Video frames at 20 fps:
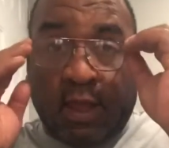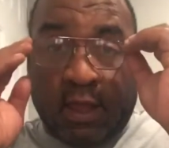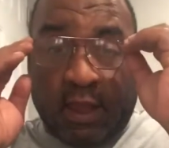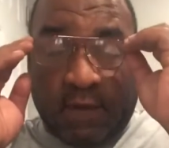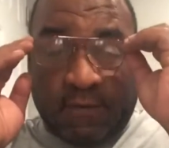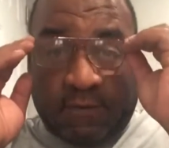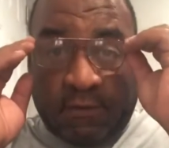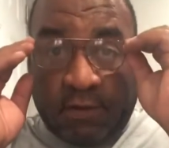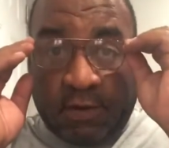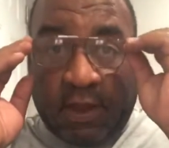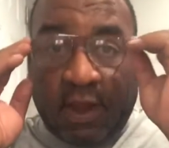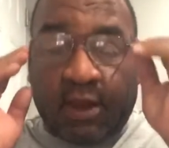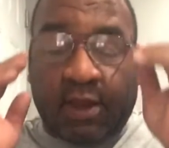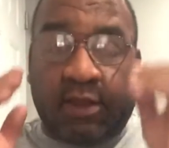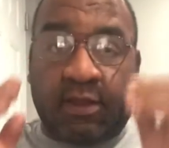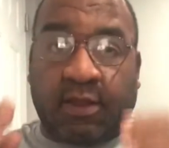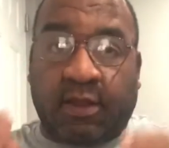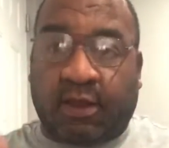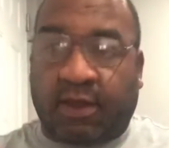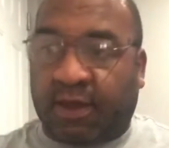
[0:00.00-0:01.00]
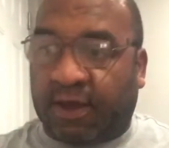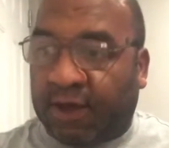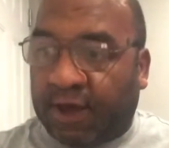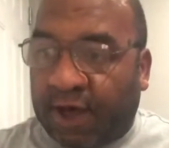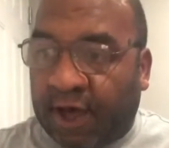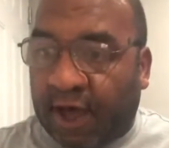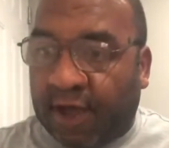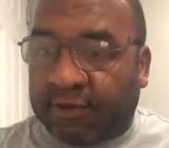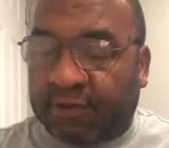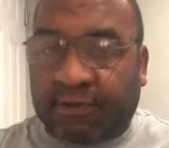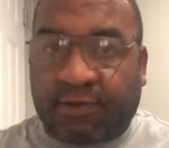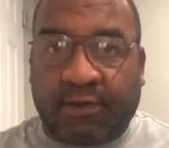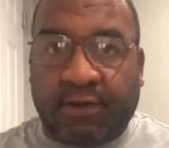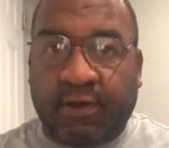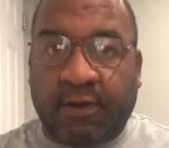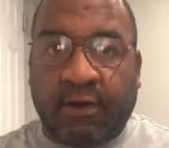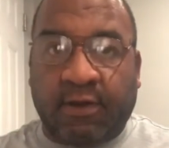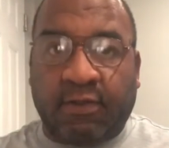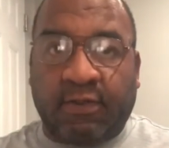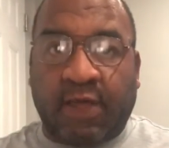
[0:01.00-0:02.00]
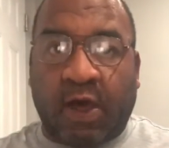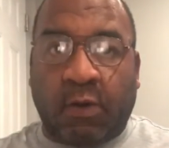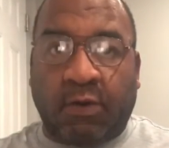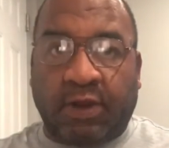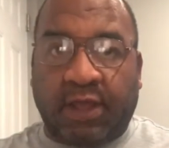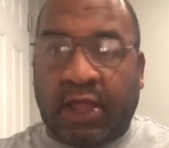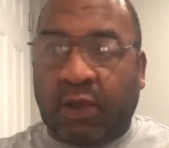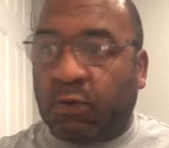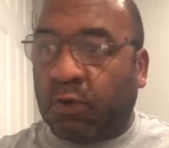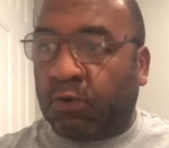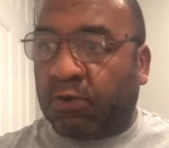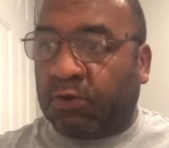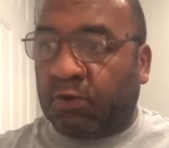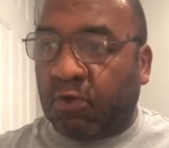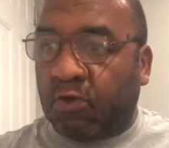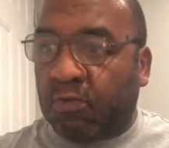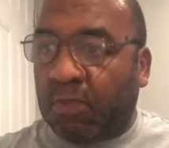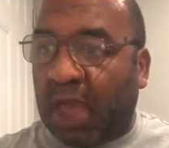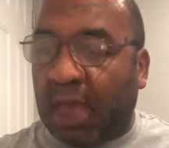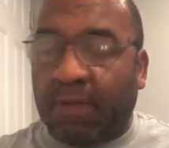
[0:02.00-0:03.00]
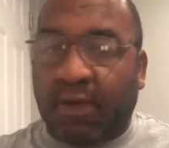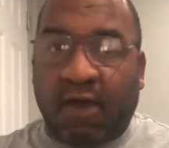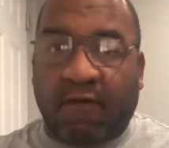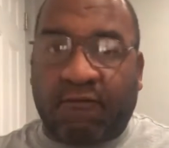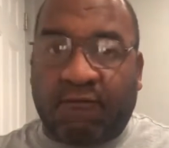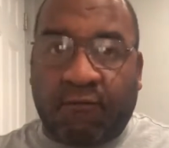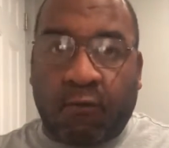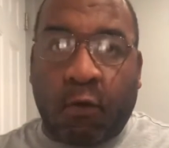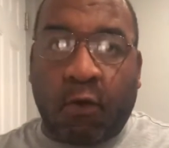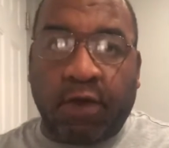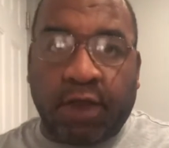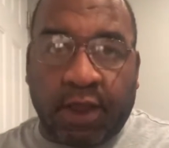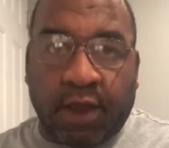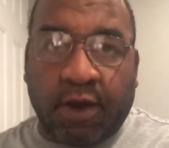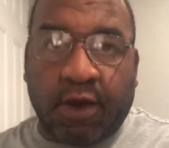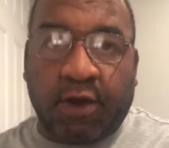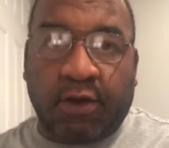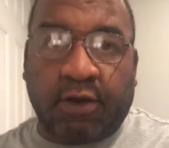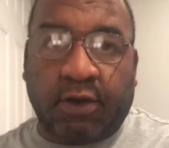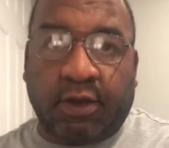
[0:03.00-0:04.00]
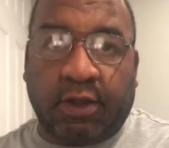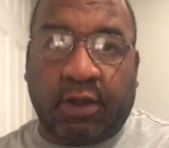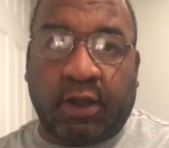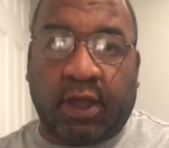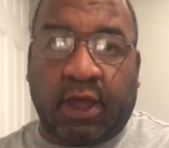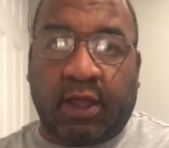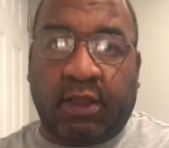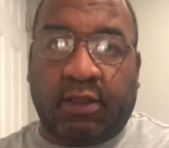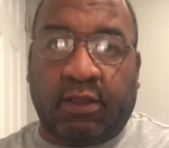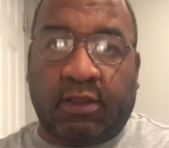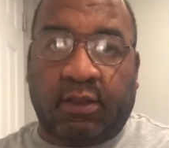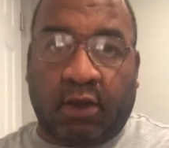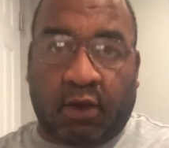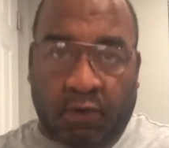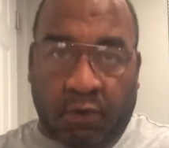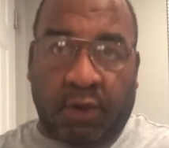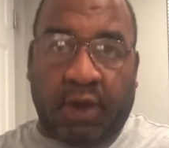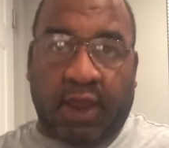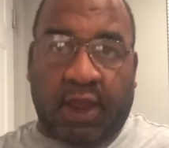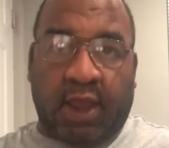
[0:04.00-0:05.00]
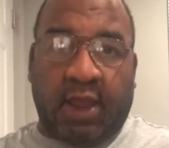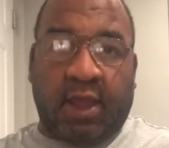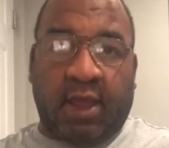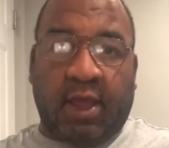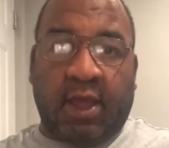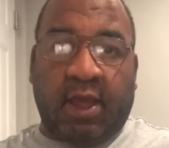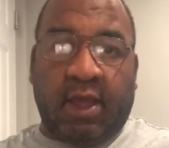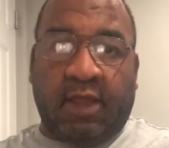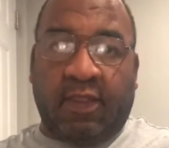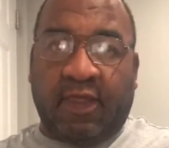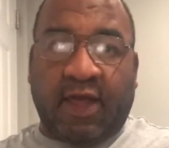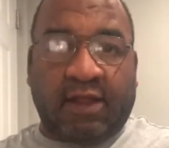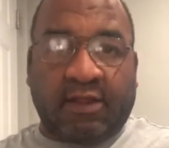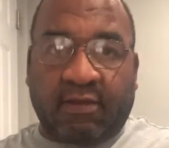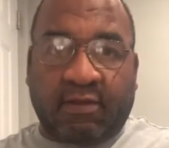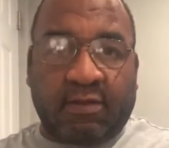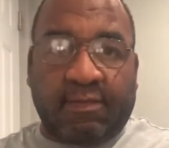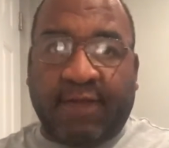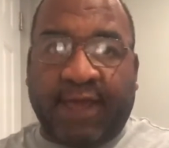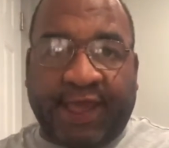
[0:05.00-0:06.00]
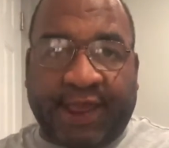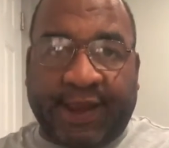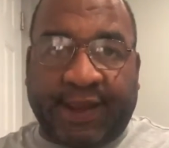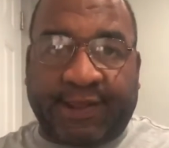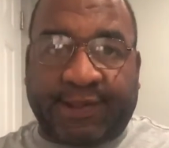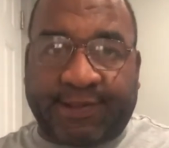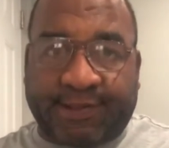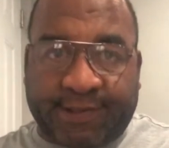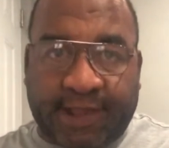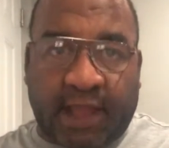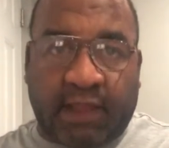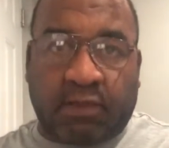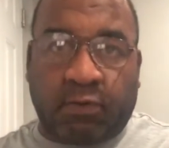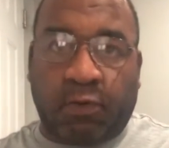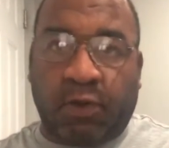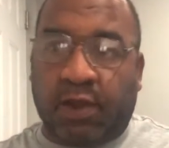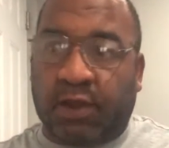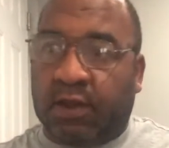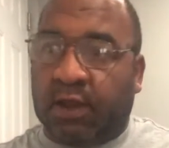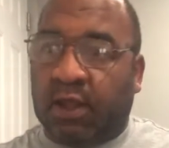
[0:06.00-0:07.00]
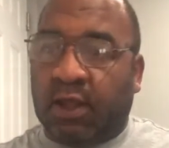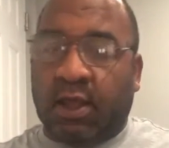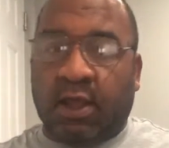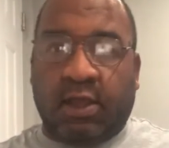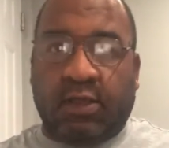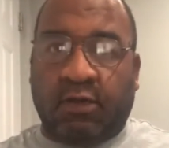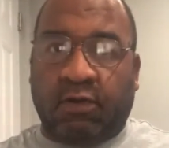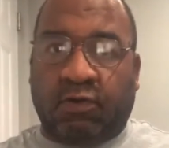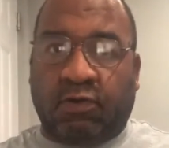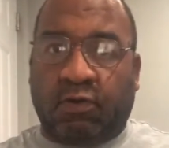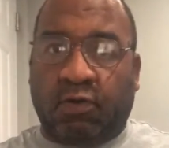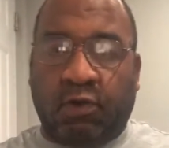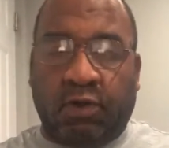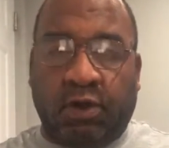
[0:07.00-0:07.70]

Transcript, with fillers: if you're getting the cost that will equal to maybe a four-year uh, degree, that doesn't make any sense when the school,